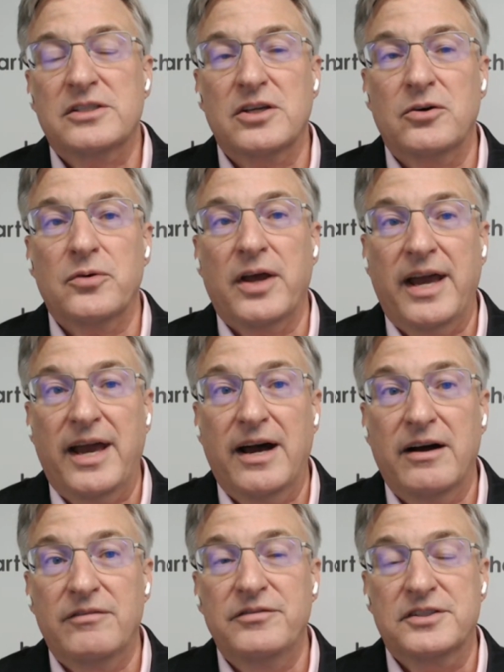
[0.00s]
don't
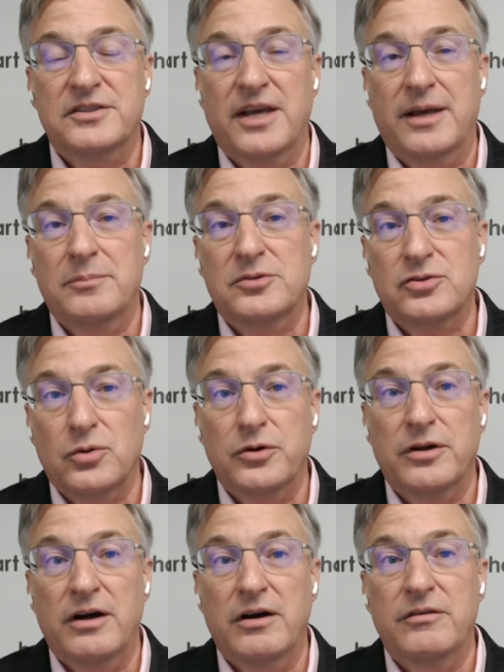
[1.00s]
have the same
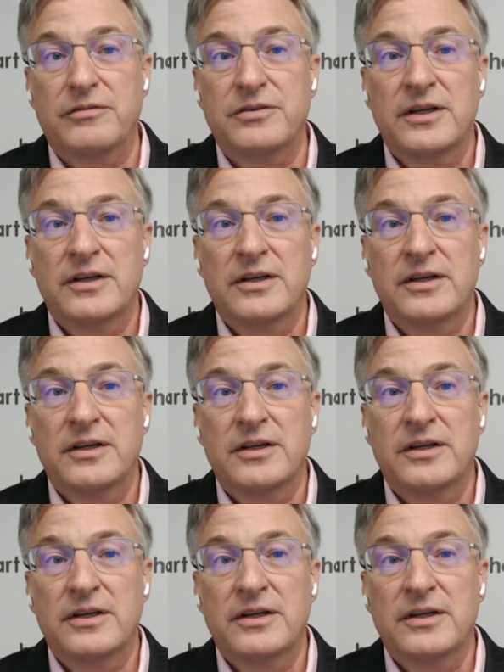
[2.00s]
sort of,